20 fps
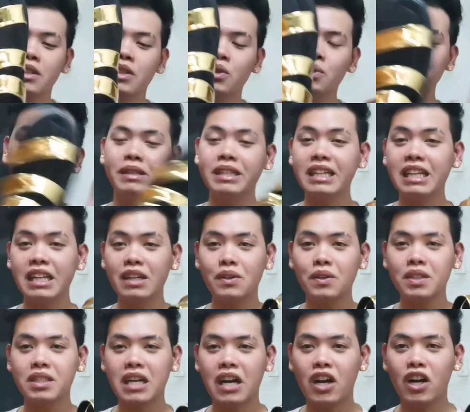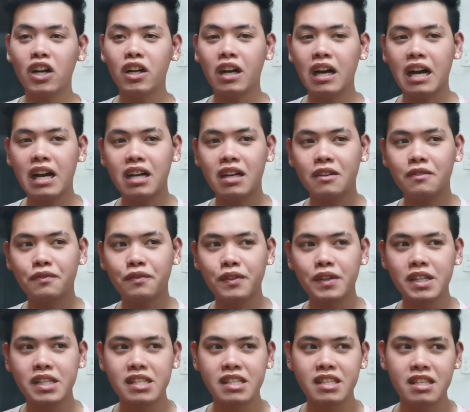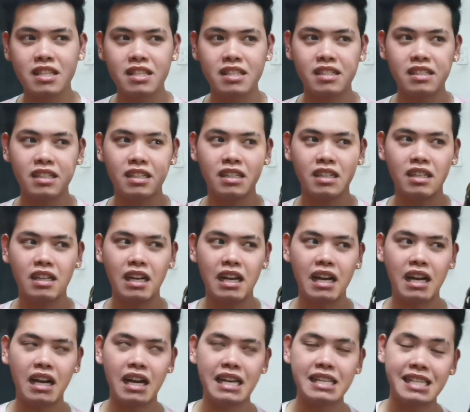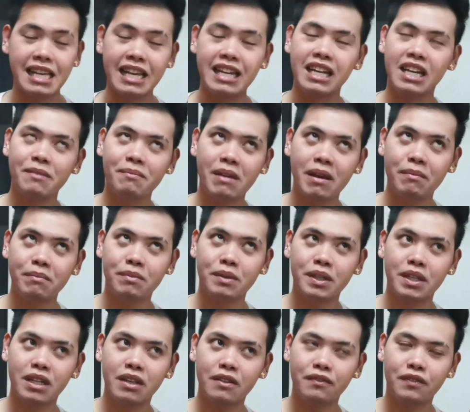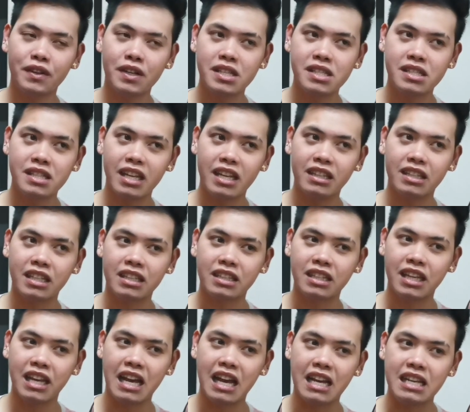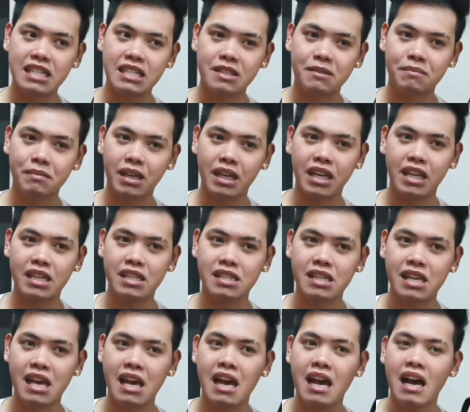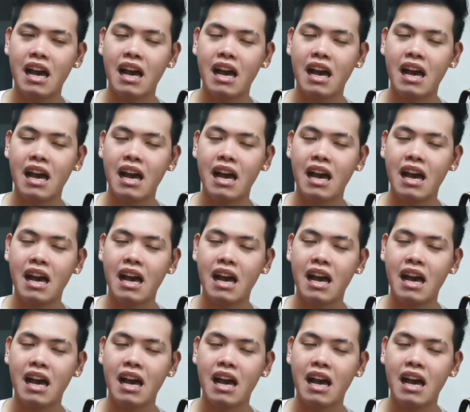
nung binili ko siya, ang first, as I remember, the first thing that they asked me is,